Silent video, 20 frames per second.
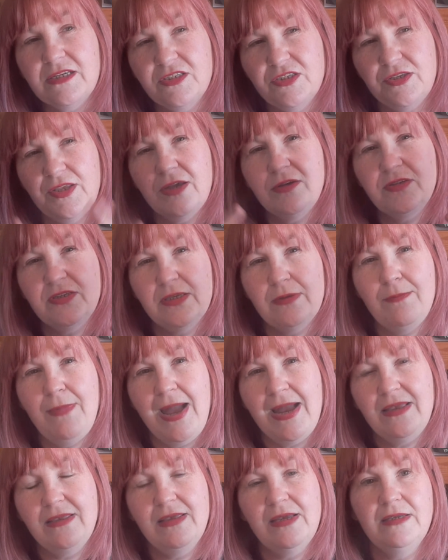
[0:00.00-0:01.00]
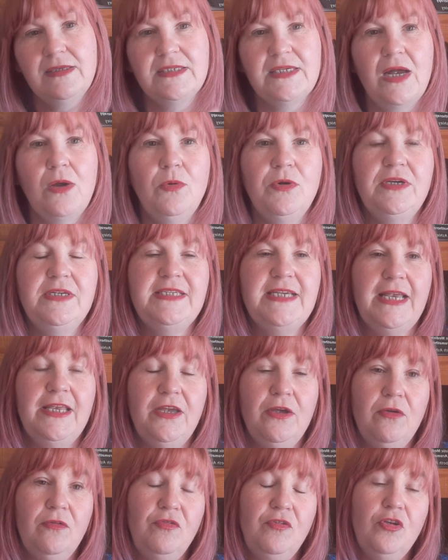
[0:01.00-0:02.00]
those are the main things that I want to tell
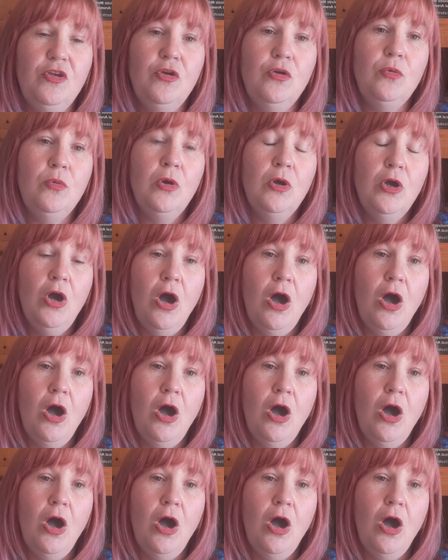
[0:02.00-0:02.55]
you. If you